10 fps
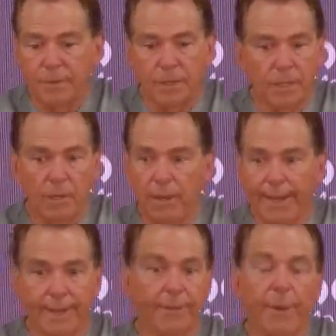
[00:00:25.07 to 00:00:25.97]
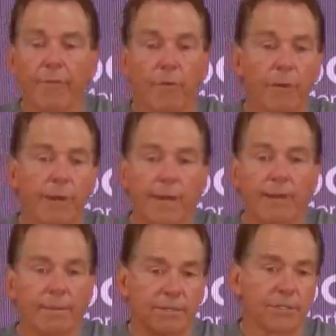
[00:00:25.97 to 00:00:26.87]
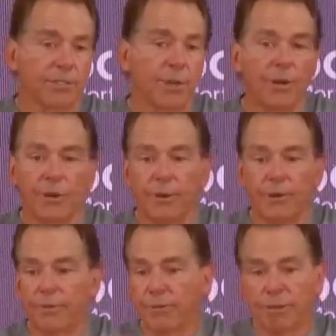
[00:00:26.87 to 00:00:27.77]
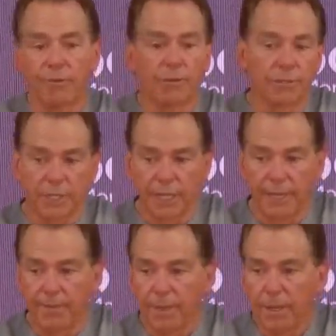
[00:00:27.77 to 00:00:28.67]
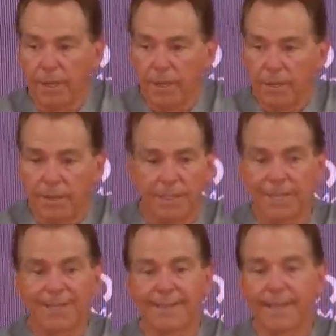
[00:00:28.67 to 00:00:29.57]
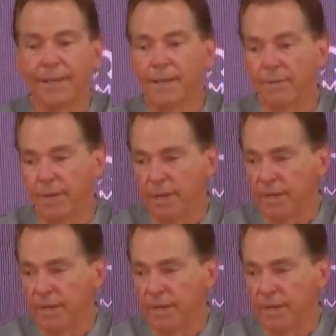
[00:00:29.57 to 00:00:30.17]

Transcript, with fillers: you know, like whoever we name as a starter for the first game, that's like the end of it.